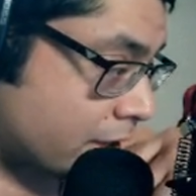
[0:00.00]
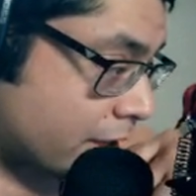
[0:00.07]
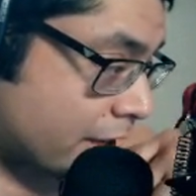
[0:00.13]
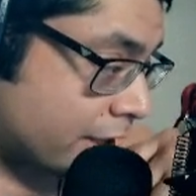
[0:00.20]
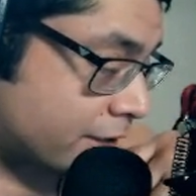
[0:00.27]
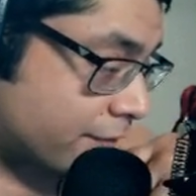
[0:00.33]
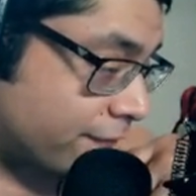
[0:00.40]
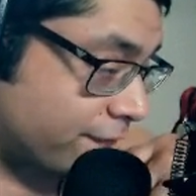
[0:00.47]

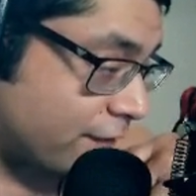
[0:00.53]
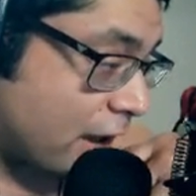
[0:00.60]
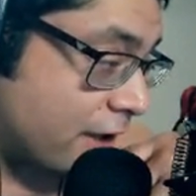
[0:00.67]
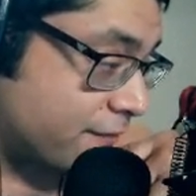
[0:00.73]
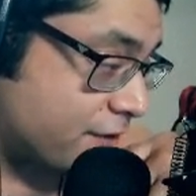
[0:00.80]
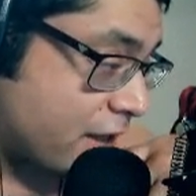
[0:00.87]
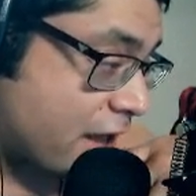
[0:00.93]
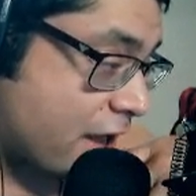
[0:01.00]
in a five
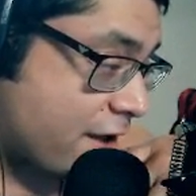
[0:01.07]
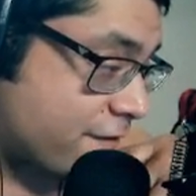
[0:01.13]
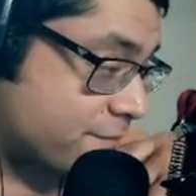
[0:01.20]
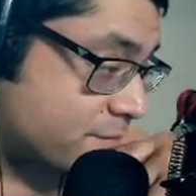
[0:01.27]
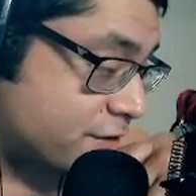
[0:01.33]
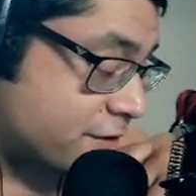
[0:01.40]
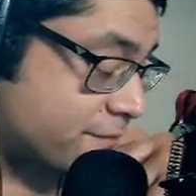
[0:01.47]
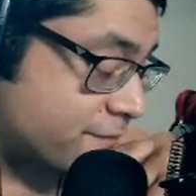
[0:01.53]
and a half
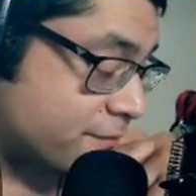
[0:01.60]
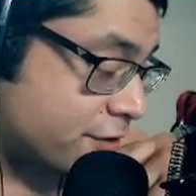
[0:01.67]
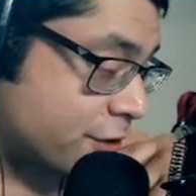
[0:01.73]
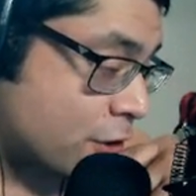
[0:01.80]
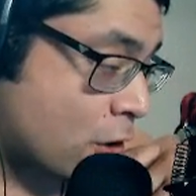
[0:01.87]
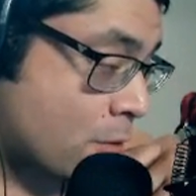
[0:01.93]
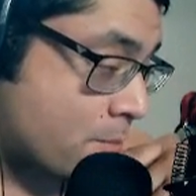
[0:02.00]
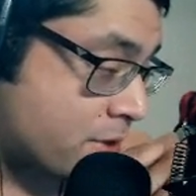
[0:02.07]
minute
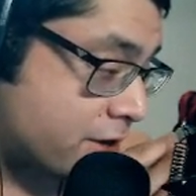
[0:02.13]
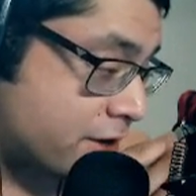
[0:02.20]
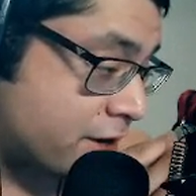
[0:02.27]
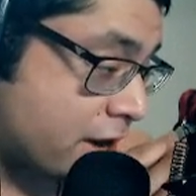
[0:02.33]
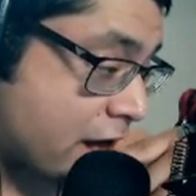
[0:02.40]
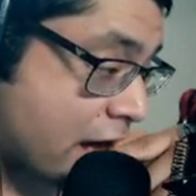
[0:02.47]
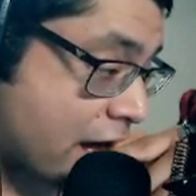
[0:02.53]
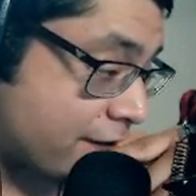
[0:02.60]
video, a minute and
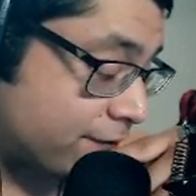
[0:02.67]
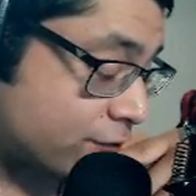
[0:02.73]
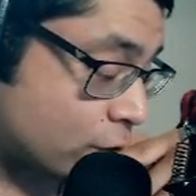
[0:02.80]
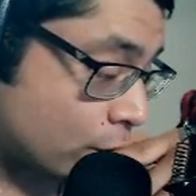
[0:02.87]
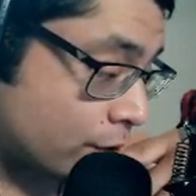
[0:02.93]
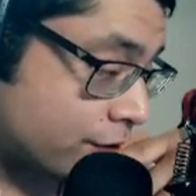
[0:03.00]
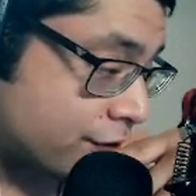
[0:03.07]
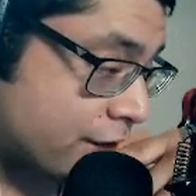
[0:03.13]
a half
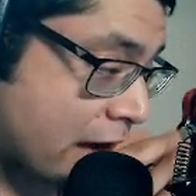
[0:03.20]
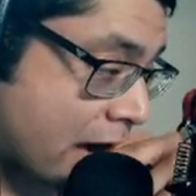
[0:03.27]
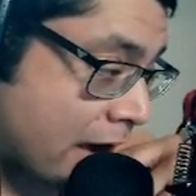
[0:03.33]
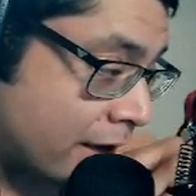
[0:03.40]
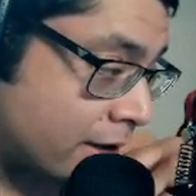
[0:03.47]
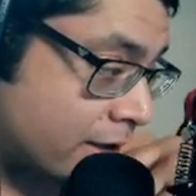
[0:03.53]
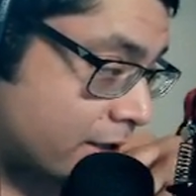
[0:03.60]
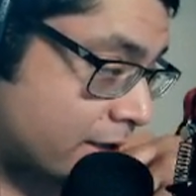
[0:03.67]
doing
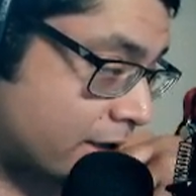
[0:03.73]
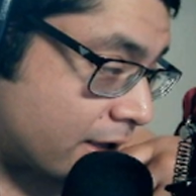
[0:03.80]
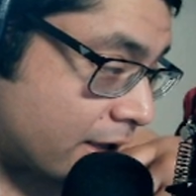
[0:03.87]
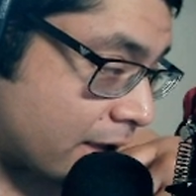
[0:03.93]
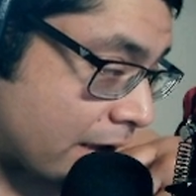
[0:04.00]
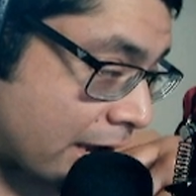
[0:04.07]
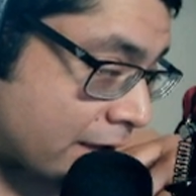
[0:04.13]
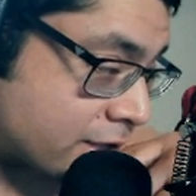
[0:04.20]
that,
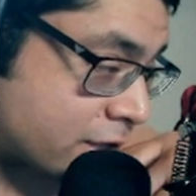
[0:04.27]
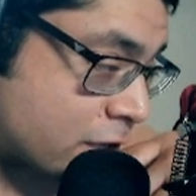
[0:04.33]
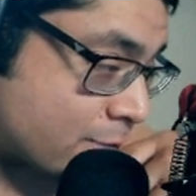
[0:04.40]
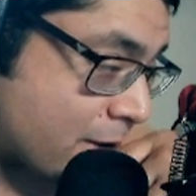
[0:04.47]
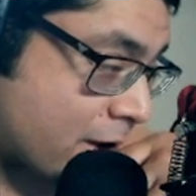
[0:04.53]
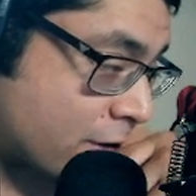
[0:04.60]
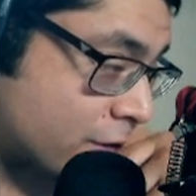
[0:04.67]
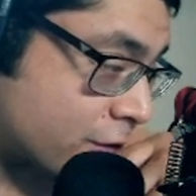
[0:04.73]
and then
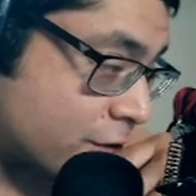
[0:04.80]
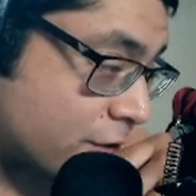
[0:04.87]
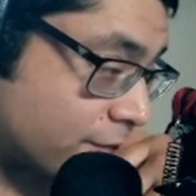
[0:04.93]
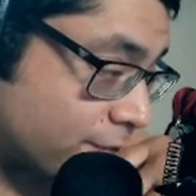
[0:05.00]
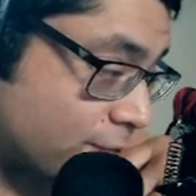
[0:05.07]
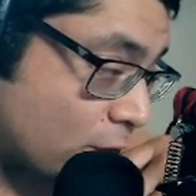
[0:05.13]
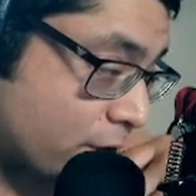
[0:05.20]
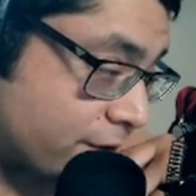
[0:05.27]
about a good
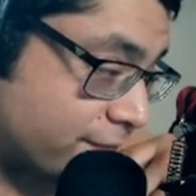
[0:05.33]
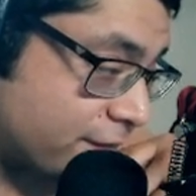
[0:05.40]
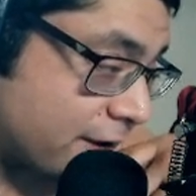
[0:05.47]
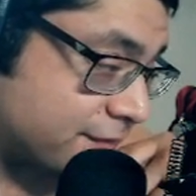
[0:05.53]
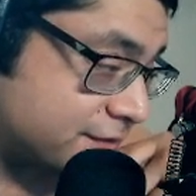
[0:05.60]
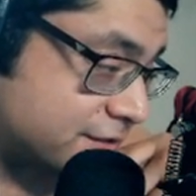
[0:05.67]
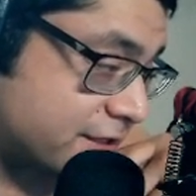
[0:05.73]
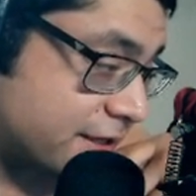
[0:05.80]

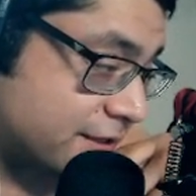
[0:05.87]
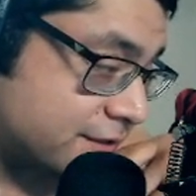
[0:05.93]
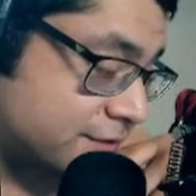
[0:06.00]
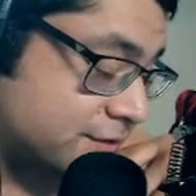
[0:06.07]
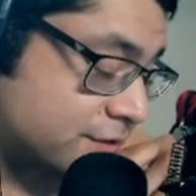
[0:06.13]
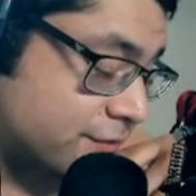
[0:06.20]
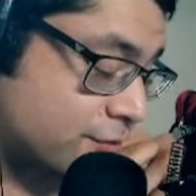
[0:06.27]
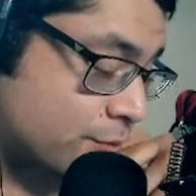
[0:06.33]
45
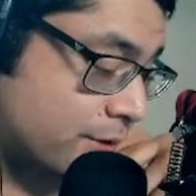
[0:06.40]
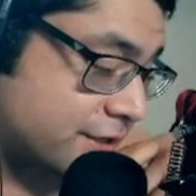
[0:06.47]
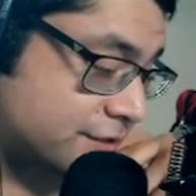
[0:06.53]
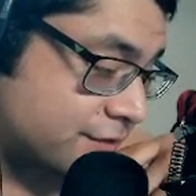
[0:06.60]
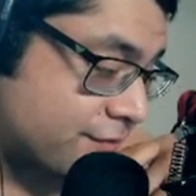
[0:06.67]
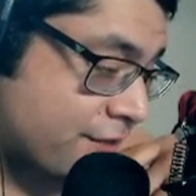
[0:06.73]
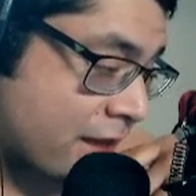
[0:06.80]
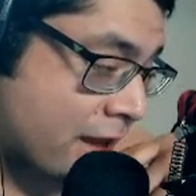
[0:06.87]
seconds of the rest
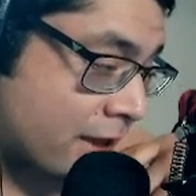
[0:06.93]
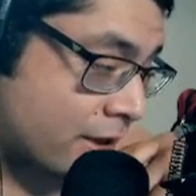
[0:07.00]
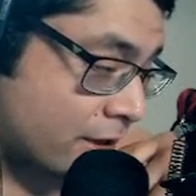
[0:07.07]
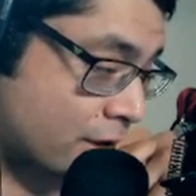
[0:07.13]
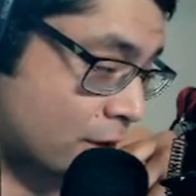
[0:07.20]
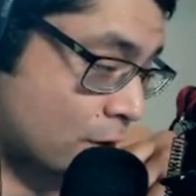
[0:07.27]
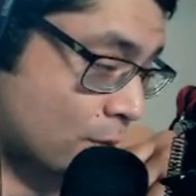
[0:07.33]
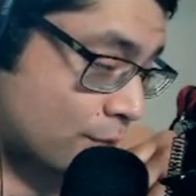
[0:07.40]
of that
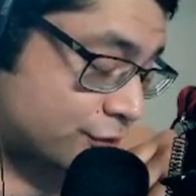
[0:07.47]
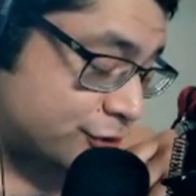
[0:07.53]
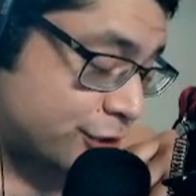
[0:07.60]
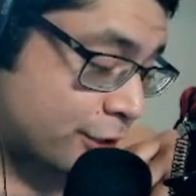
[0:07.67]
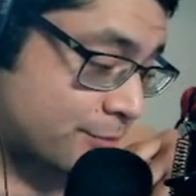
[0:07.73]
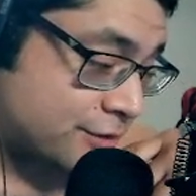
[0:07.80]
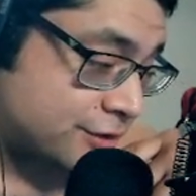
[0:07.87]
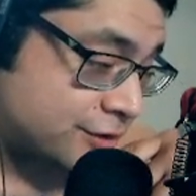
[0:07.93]
was
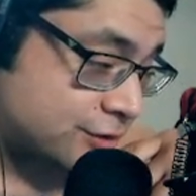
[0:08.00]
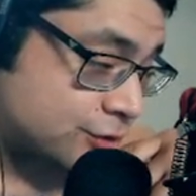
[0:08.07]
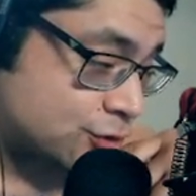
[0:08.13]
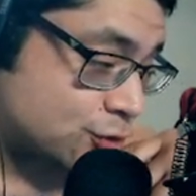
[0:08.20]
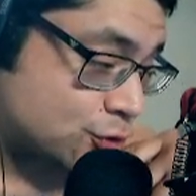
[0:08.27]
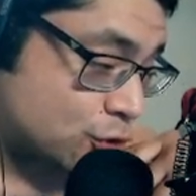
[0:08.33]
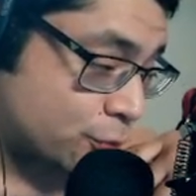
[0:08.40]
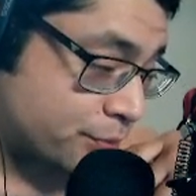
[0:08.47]
him and his
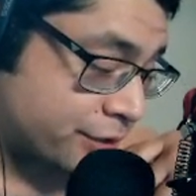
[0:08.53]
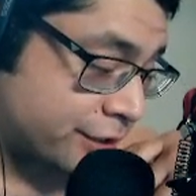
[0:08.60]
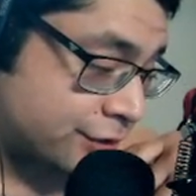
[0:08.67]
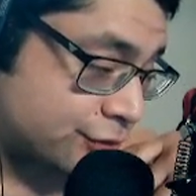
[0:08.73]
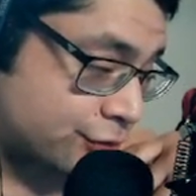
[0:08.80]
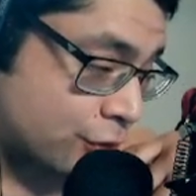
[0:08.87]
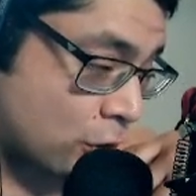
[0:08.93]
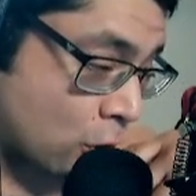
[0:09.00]
stupid
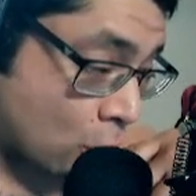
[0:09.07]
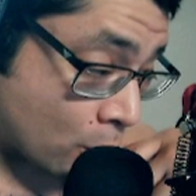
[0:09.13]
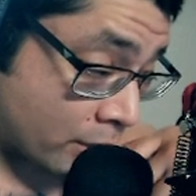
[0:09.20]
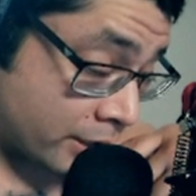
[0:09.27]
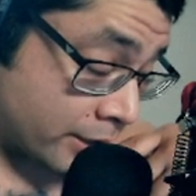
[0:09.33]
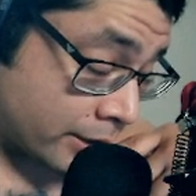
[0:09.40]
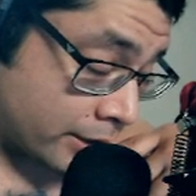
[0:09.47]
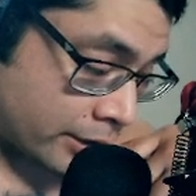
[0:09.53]
intro,
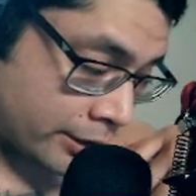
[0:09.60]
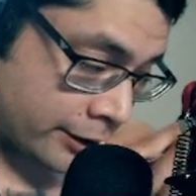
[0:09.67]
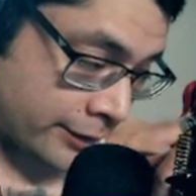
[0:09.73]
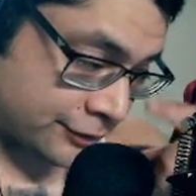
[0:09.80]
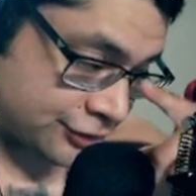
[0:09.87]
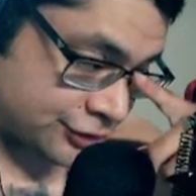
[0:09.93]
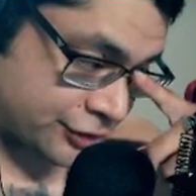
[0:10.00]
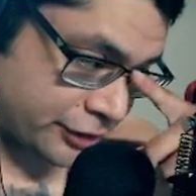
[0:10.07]
uh,
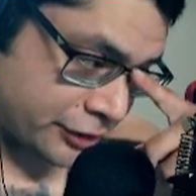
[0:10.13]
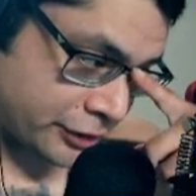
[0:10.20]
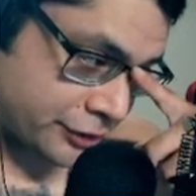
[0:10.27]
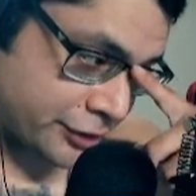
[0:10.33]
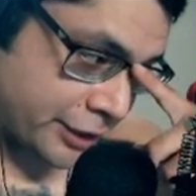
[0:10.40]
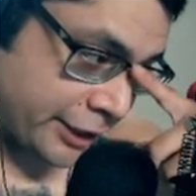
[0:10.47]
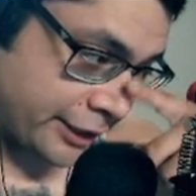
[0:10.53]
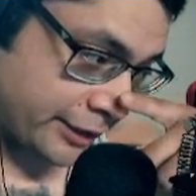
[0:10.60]
shitting on
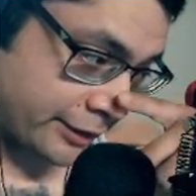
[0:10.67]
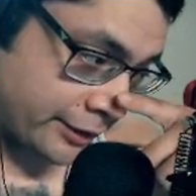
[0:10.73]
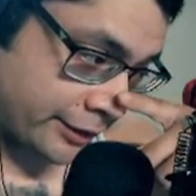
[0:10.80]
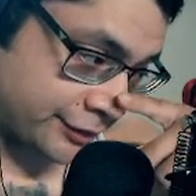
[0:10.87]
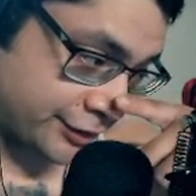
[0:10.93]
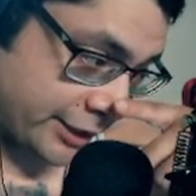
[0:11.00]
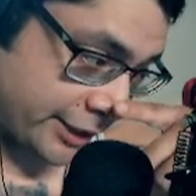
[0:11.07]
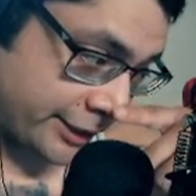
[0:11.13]
the uh,
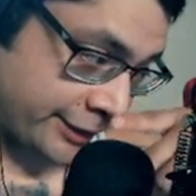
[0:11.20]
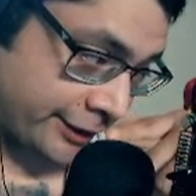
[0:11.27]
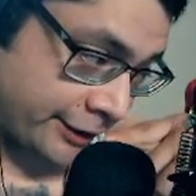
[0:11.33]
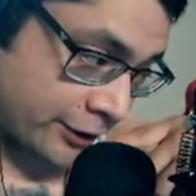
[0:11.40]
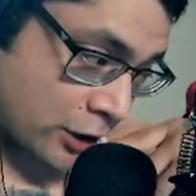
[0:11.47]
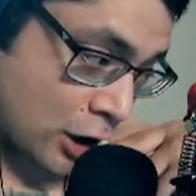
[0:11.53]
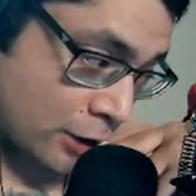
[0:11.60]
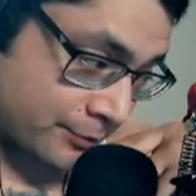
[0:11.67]
hating
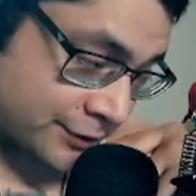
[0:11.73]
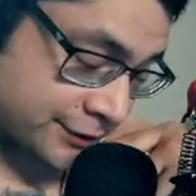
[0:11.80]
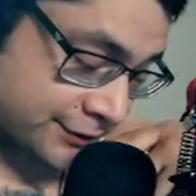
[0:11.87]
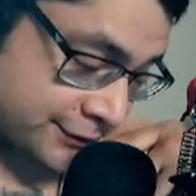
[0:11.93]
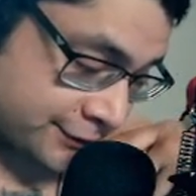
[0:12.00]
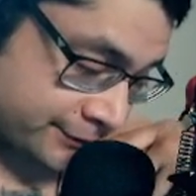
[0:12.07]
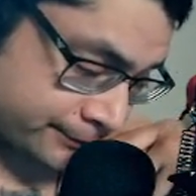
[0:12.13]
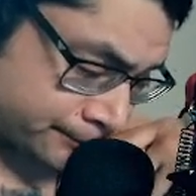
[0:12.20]
comments.